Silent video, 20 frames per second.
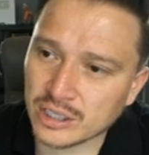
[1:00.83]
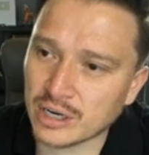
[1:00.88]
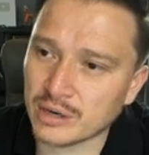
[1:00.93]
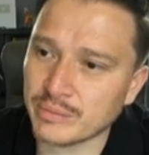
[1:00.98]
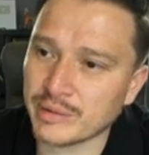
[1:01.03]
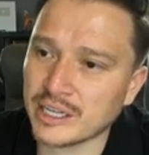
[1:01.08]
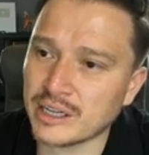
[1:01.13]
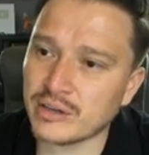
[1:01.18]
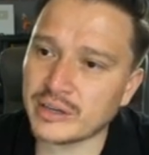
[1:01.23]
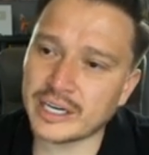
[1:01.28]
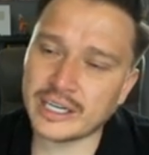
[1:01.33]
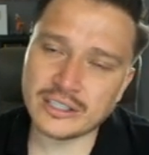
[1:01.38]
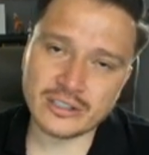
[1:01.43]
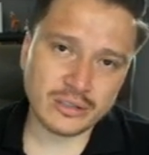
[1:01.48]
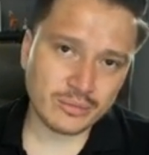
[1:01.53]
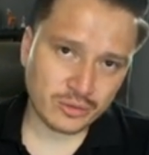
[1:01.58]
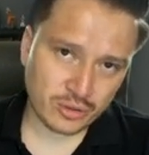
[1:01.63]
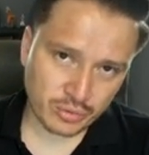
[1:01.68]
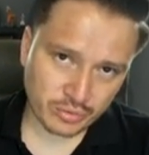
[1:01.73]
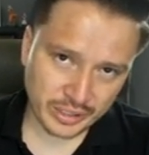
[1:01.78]
start by looking at
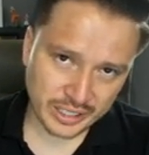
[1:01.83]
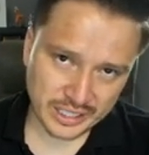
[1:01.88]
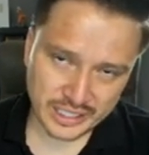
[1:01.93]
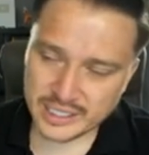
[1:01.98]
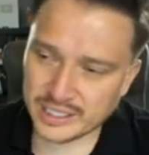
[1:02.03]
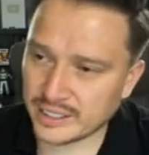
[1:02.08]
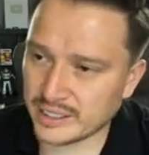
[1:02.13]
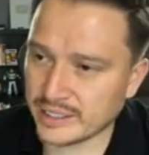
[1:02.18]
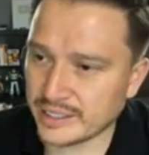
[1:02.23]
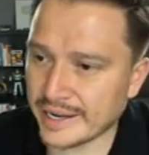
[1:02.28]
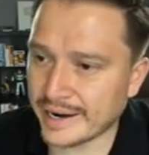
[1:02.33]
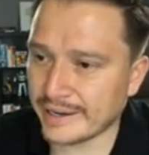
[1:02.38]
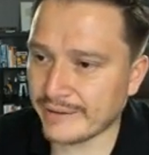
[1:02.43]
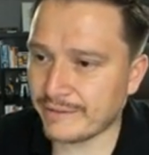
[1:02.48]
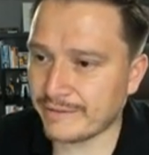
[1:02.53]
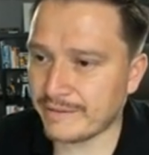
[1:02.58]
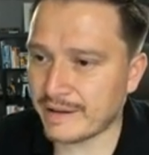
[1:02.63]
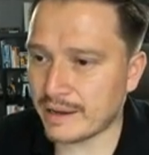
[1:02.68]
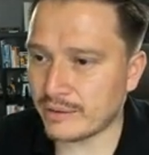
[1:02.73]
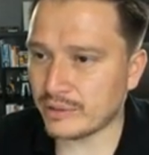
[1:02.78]
some tweets that I
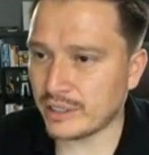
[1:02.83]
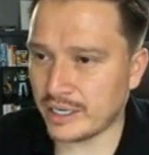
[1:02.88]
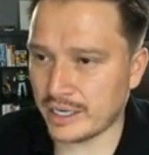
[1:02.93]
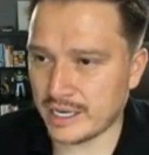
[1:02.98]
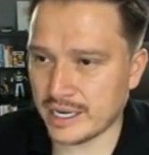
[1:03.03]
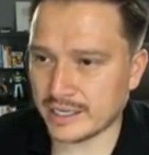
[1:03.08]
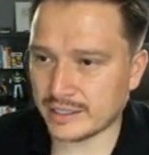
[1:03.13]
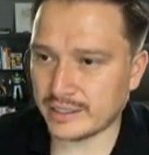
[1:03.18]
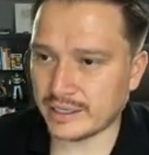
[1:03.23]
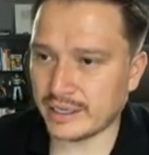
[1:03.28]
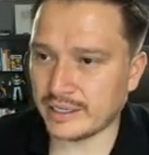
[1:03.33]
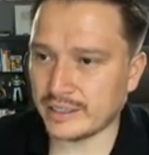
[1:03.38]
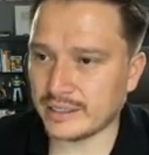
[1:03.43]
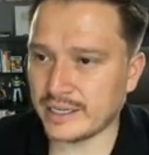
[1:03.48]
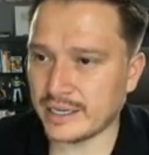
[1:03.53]
found yesterday.